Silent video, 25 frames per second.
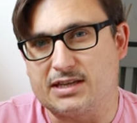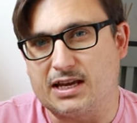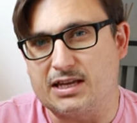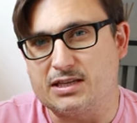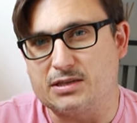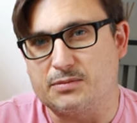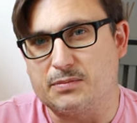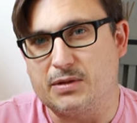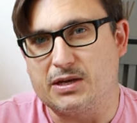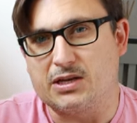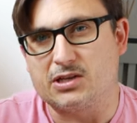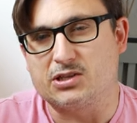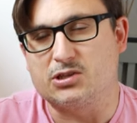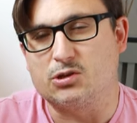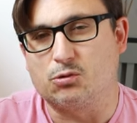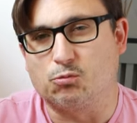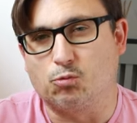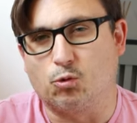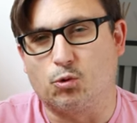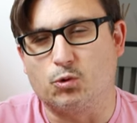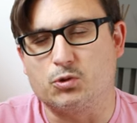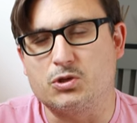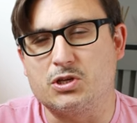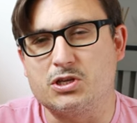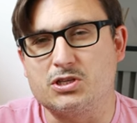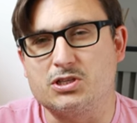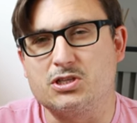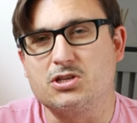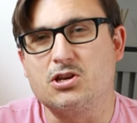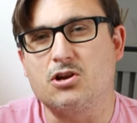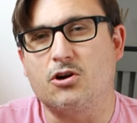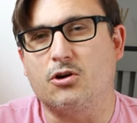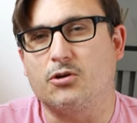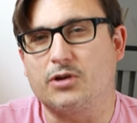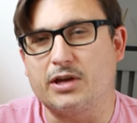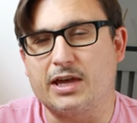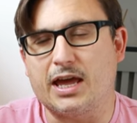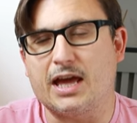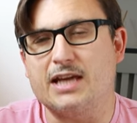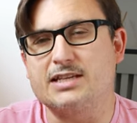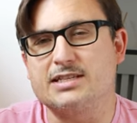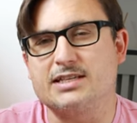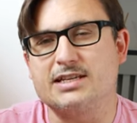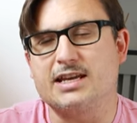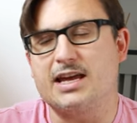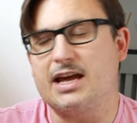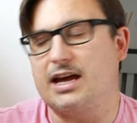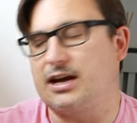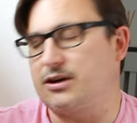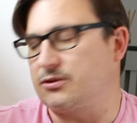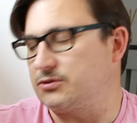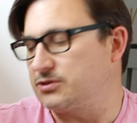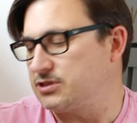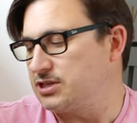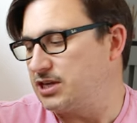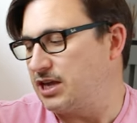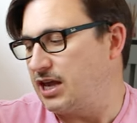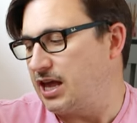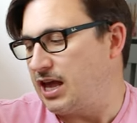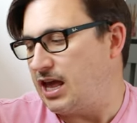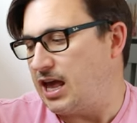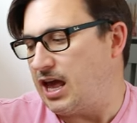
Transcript: sense because the water's not getting out.